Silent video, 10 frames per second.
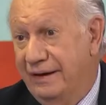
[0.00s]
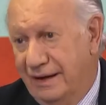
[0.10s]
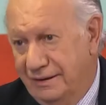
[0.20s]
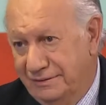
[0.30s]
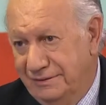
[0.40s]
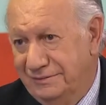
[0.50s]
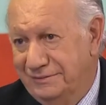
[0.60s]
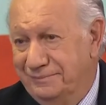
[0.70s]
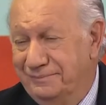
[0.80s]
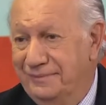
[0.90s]
countries,
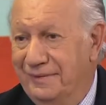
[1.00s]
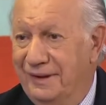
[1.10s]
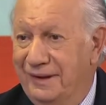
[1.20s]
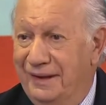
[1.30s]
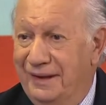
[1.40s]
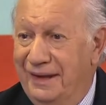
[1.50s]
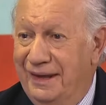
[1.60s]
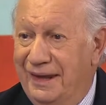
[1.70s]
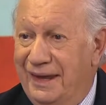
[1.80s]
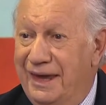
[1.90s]

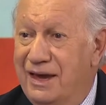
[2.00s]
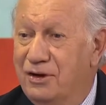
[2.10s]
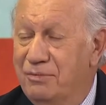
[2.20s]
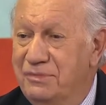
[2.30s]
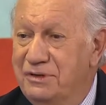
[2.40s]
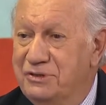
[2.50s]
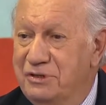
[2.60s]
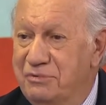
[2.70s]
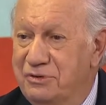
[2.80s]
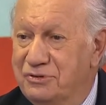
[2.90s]
income
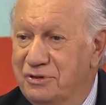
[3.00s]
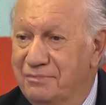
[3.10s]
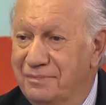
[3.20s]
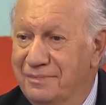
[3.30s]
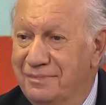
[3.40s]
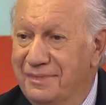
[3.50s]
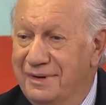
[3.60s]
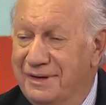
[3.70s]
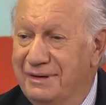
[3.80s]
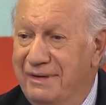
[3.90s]
distribution
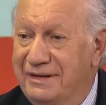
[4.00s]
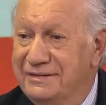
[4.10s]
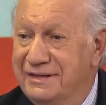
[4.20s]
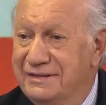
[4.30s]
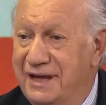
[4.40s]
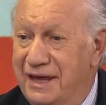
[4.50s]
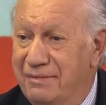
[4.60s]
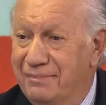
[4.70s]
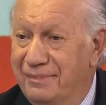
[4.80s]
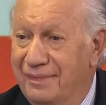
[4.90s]
remains the same
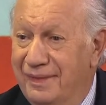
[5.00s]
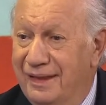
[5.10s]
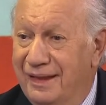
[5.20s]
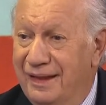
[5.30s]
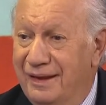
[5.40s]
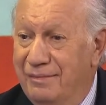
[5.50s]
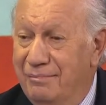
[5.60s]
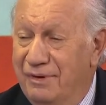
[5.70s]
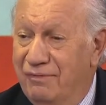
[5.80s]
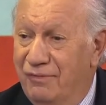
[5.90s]

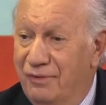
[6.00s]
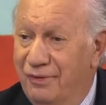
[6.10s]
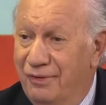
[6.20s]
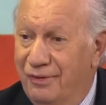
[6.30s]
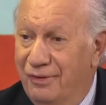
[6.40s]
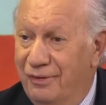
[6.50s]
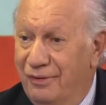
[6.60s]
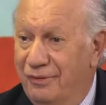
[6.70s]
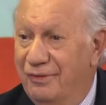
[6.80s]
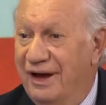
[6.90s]
before
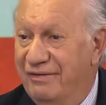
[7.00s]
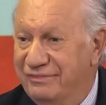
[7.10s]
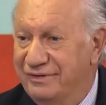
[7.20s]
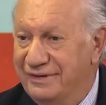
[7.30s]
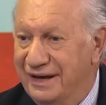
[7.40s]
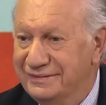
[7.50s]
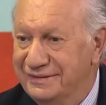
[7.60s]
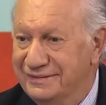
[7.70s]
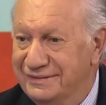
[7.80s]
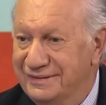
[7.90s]
or after
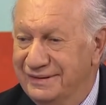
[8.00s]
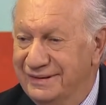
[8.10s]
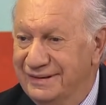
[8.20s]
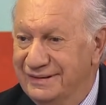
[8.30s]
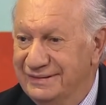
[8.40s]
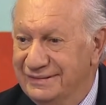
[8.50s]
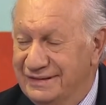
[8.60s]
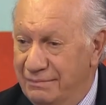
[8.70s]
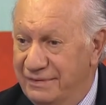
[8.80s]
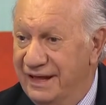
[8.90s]
taxes.
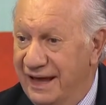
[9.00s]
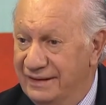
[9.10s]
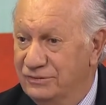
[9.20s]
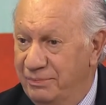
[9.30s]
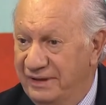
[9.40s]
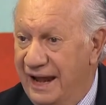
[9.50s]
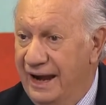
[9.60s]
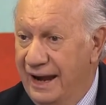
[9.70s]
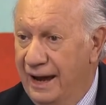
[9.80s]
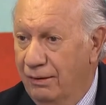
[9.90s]
Something has to be done
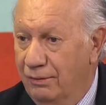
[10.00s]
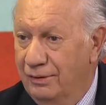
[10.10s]
now